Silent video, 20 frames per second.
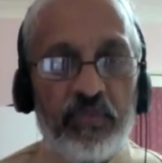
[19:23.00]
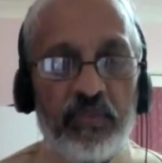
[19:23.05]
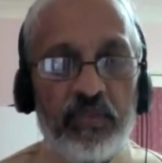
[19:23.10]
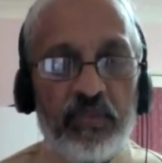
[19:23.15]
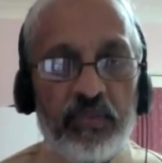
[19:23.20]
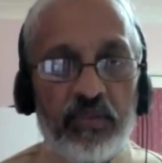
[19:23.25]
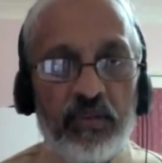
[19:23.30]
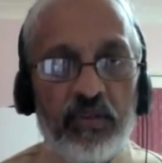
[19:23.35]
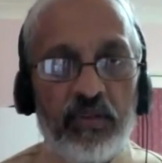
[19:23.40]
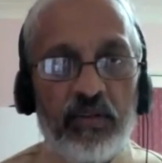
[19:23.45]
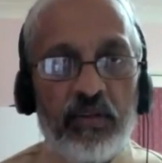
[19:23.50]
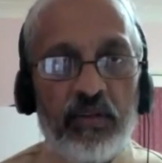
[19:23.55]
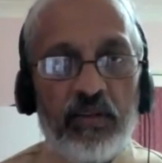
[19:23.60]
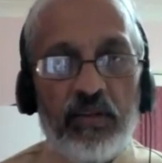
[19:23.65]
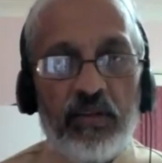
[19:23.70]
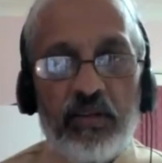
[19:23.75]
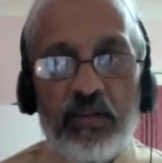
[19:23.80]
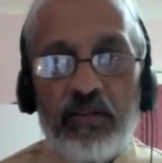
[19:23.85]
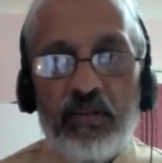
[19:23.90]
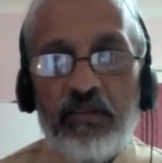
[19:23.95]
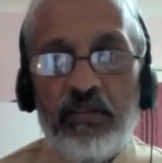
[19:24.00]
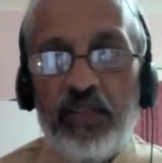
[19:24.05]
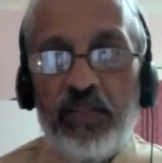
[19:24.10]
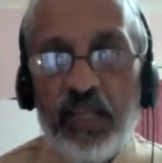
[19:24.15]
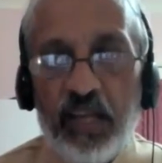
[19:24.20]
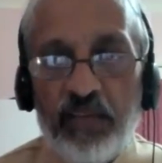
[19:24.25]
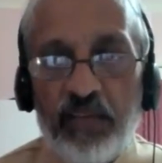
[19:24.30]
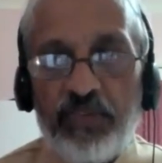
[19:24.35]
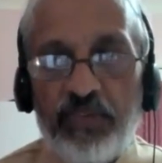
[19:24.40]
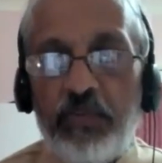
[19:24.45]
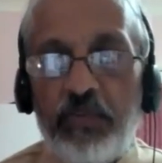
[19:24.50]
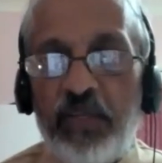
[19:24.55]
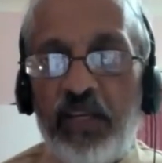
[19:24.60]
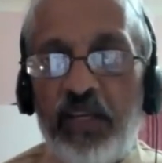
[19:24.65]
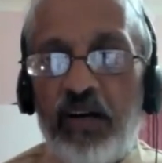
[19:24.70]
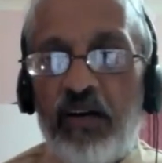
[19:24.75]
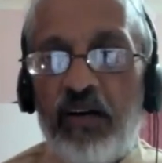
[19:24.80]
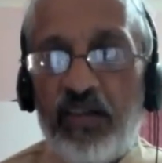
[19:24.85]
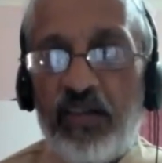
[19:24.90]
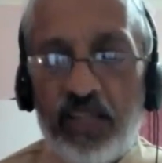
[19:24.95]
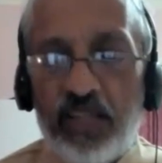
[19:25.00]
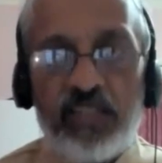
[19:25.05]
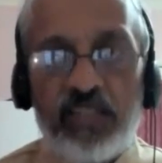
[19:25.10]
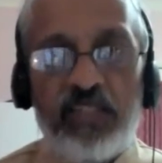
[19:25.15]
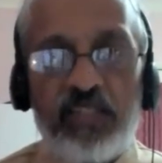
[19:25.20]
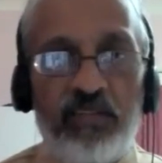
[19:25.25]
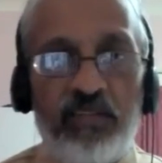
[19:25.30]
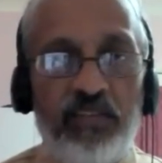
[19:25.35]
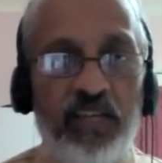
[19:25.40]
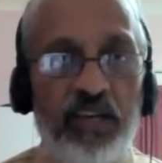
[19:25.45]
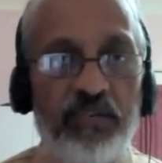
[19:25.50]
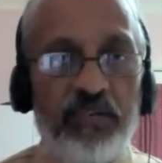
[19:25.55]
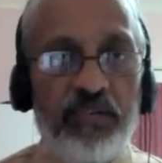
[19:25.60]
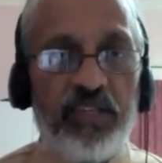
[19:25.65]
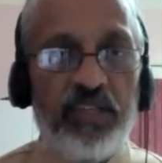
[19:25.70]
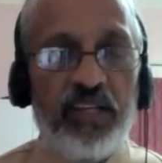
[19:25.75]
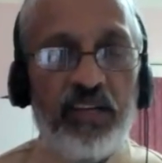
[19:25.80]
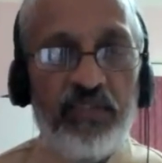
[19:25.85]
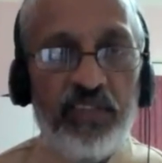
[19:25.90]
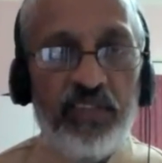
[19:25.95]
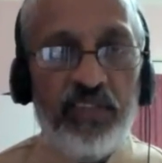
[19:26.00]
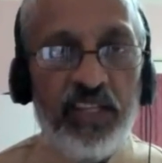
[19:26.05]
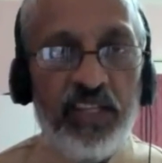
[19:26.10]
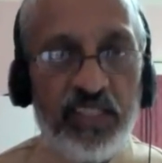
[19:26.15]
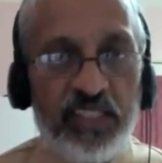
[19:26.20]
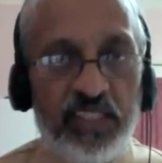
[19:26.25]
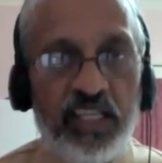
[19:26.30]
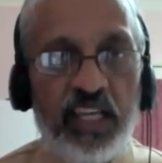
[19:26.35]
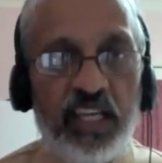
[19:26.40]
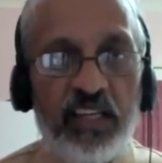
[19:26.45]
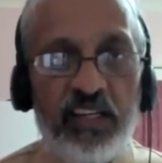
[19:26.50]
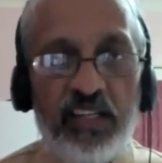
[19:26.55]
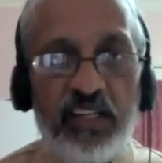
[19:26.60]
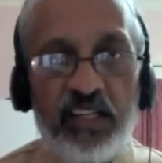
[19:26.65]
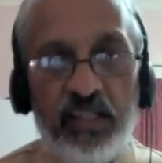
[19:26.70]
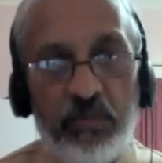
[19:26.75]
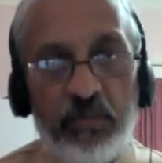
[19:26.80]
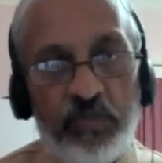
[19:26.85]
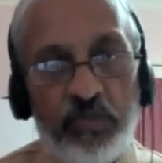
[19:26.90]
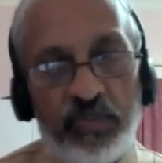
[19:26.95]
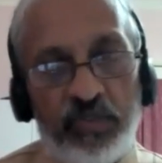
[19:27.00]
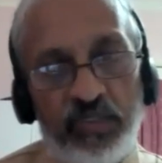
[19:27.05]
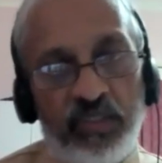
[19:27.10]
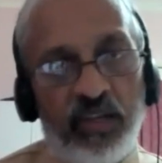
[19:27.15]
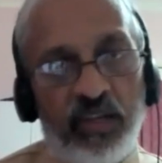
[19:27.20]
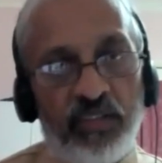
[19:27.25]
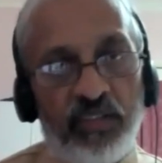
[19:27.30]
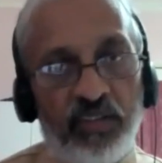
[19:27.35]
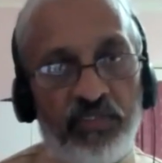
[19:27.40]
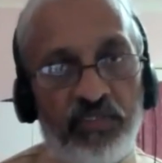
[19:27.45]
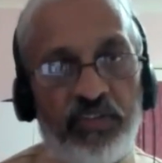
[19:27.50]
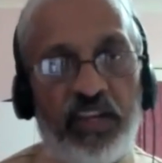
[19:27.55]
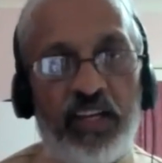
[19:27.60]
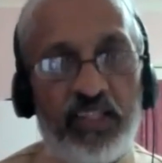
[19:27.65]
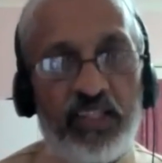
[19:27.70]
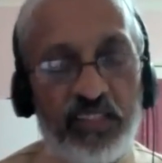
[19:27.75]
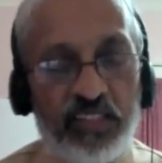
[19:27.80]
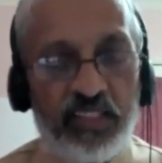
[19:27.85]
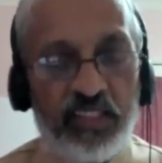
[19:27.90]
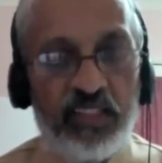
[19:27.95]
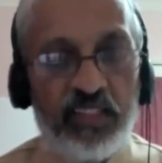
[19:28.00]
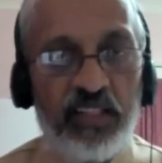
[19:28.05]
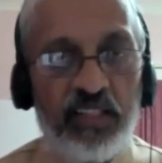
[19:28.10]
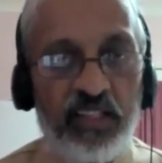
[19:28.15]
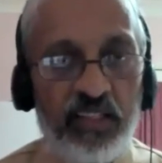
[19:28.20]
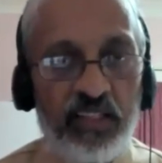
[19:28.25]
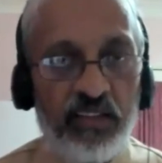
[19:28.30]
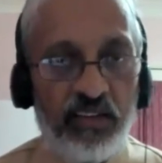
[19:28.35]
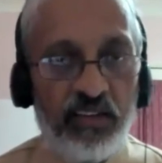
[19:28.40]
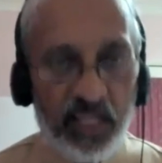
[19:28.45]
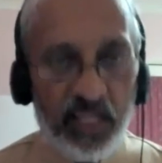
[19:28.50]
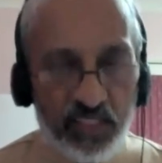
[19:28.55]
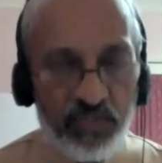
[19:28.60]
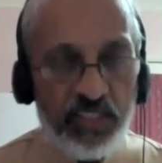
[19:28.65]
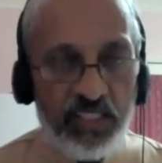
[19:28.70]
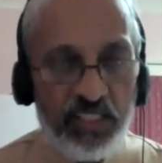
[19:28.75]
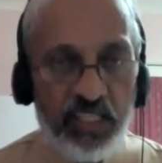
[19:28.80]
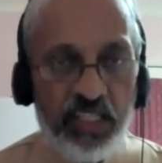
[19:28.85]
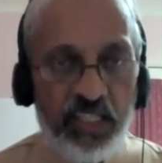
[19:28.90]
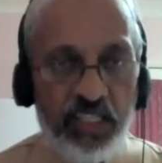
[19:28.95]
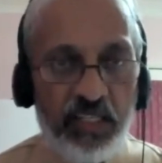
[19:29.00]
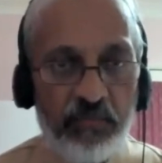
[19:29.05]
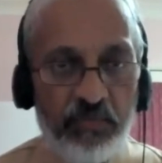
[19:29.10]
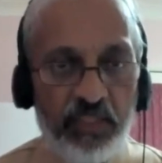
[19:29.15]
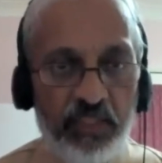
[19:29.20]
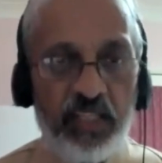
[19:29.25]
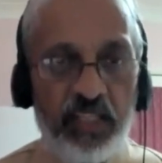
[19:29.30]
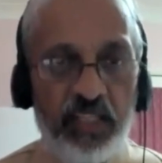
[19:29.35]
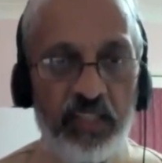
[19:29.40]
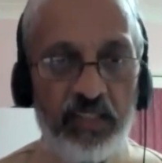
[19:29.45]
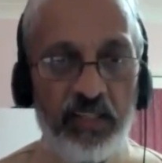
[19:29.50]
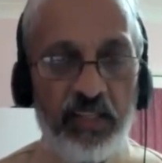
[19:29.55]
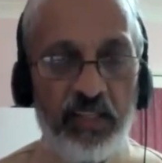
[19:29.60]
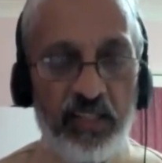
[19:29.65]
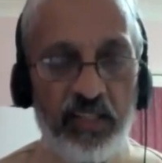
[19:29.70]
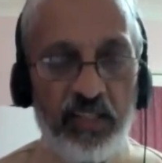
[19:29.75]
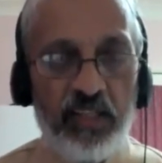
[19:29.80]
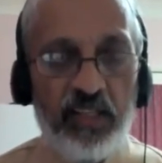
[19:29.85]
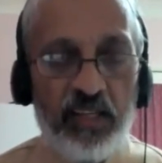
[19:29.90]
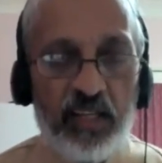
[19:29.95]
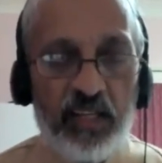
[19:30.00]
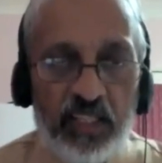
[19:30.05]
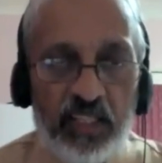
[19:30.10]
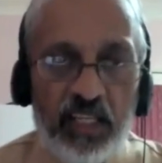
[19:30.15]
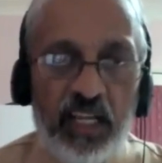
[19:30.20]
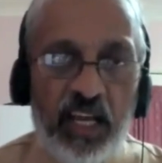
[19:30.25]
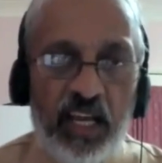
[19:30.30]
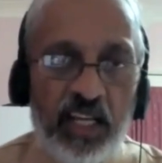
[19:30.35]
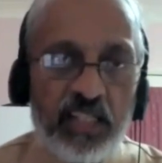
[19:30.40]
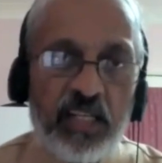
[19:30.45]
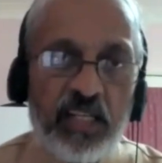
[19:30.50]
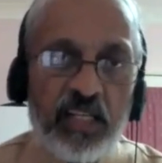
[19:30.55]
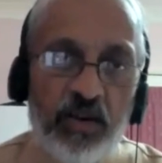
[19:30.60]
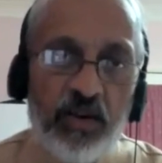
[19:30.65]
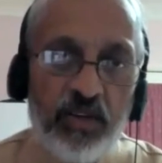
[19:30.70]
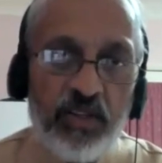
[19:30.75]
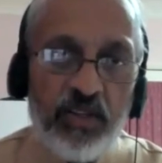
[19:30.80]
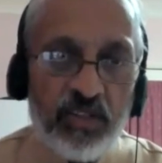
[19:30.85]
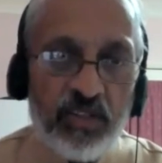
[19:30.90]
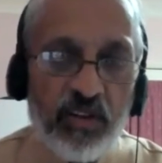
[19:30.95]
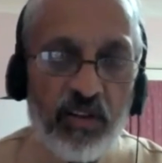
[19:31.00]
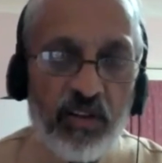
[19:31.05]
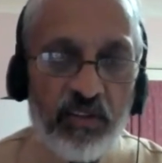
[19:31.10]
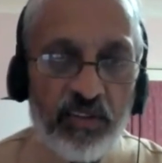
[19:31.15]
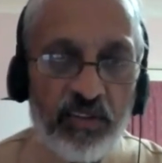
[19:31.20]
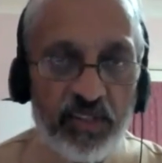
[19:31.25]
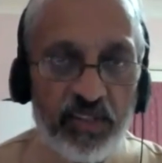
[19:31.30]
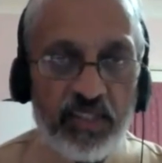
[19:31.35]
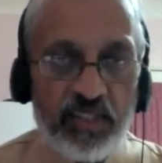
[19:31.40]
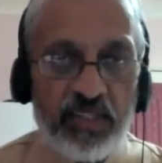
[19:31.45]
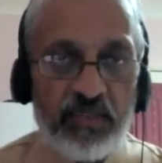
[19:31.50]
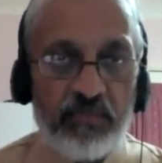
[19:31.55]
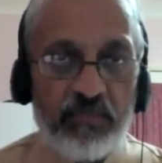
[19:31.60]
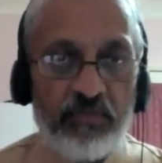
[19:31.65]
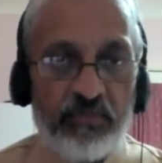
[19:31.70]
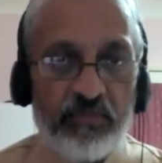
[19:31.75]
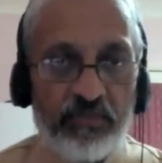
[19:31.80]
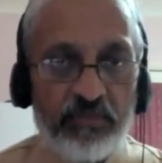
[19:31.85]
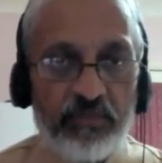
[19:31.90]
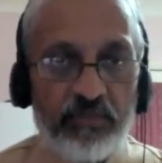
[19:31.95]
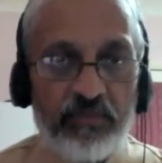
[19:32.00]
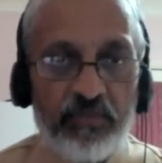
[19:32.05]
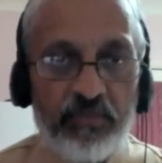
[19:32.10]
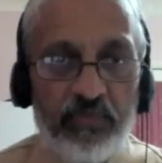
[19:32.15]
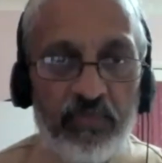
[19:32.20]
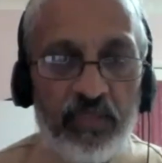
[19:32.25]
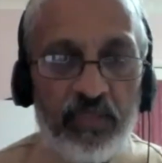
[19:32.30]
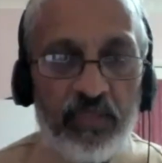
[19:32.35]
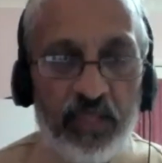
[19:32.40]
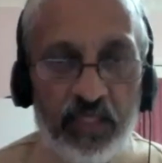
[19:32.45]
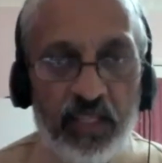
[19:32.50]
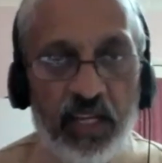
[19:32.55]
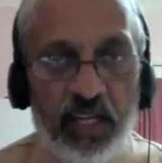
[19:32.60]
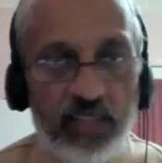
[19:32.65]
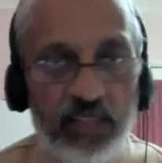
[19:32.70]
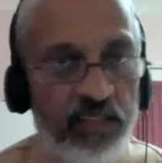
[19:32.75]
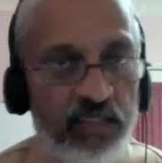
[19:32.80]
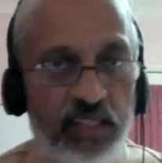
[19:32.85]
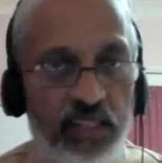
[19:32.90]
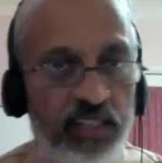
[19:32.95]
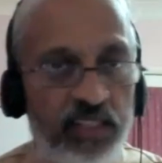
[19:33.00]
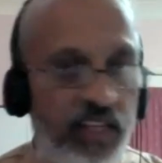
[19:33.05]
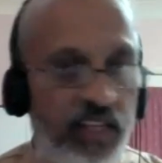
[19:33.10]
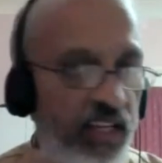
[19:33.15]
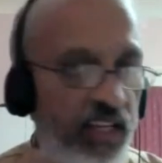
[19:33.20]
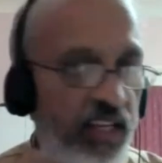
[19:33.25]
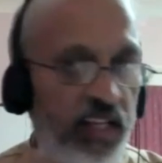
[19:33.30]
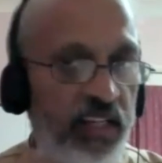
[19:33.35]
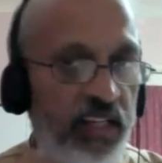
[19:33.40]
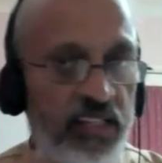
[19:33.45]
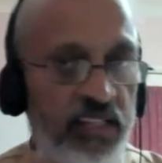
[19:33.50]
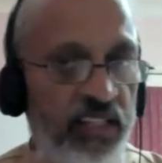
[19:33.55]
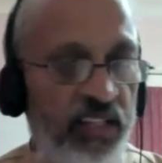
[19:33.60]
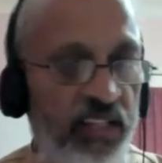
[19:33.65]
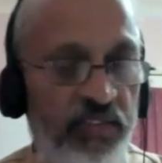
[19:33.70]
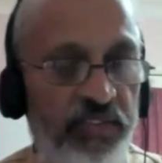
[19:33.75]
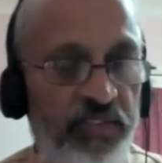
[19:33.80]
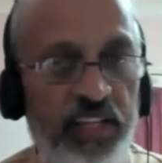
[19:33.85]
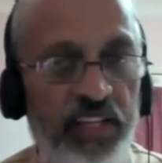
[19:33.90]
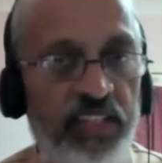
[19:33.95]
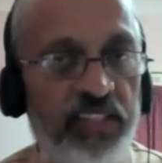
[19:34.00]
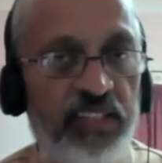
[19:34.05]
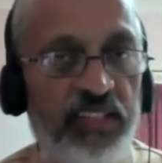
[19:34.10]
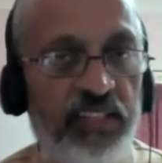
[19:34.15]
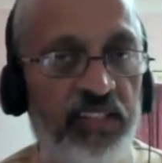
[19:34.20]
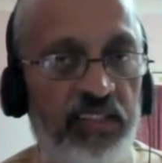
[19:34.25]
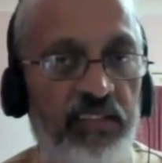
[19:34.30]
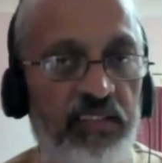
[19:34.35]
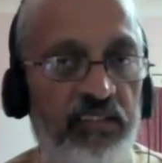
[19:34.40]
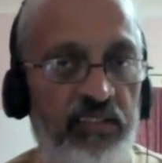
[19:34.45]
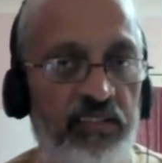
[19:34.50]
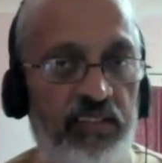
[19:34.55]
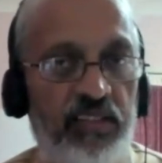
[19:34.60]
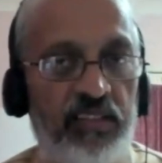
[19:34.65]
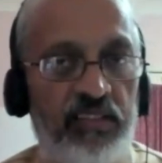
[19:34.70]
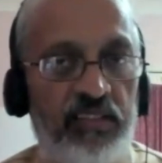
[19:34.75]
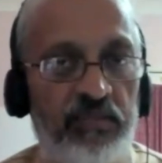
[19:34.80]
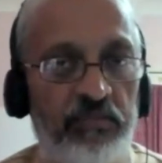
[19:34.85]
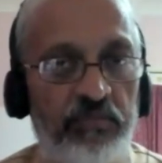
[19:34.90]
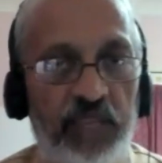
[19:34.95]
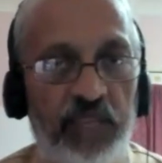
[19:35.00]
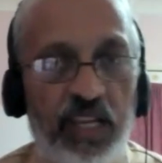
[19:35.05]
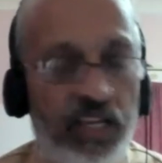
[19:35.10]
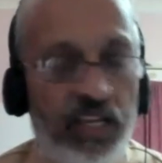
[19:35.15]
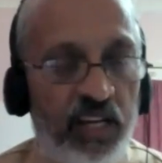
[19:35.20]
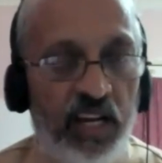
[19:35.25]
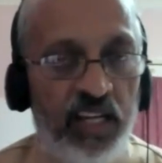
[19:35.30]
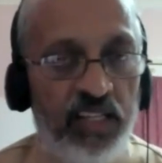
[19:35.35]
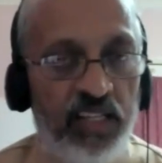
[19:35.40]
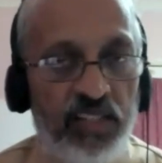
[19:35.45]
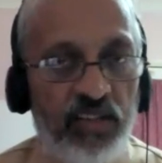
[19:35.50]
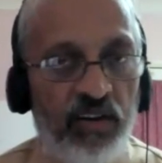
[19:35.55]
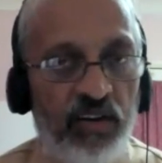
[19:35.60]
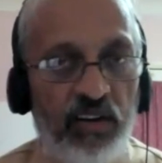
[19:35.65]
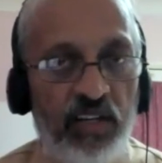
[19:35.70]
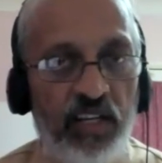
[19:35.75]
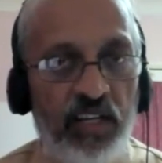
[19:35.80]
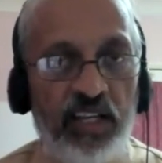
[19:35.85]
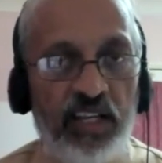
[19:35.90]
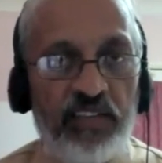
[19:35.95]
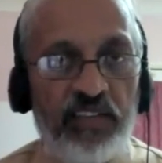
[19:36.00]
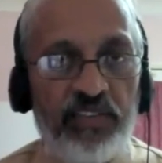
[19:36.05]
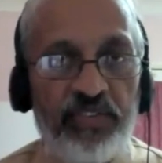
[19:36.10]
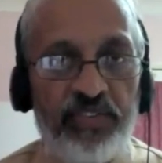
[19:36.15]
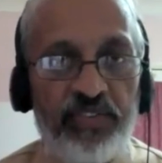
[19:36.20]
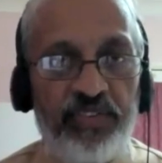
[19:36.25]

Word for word: So we have to be honest, and we have to have the integrity to put down the facts and, you know, as we see them, and then ask, how do you solve this? And the answer is staring at us in the face. It's be kind to all life.